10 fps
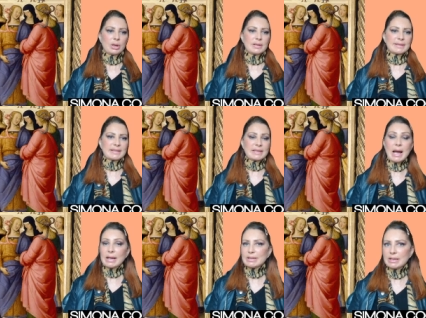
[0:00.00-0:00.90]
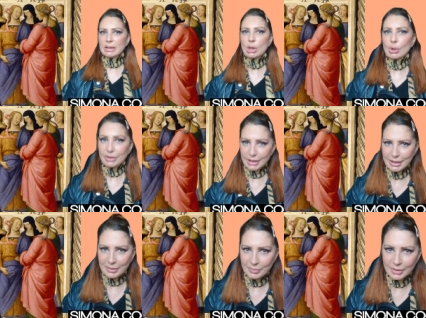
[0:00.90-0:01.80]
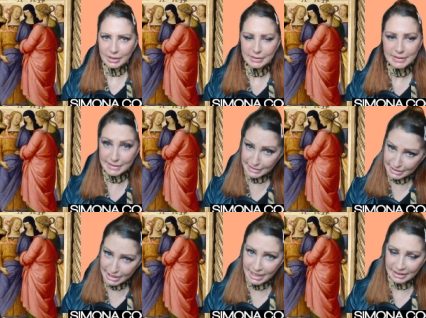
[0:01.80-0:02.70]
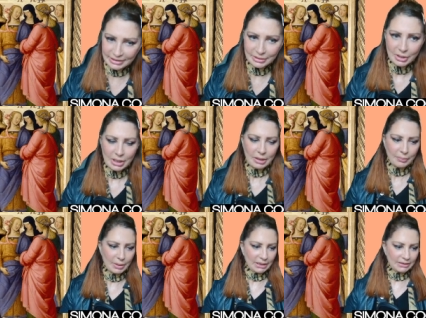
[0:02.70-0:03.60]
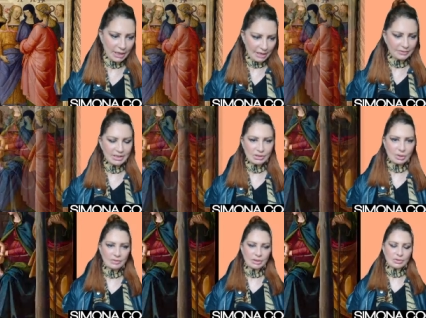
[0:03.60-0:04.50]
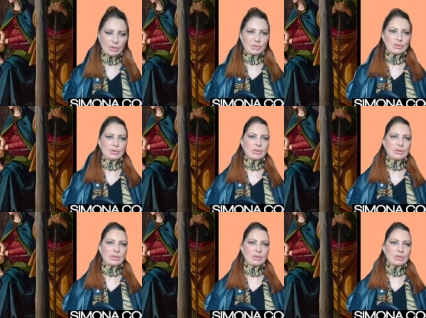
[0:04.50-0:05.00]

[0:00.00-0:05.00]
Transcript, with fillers: study on him still, but I've discovered also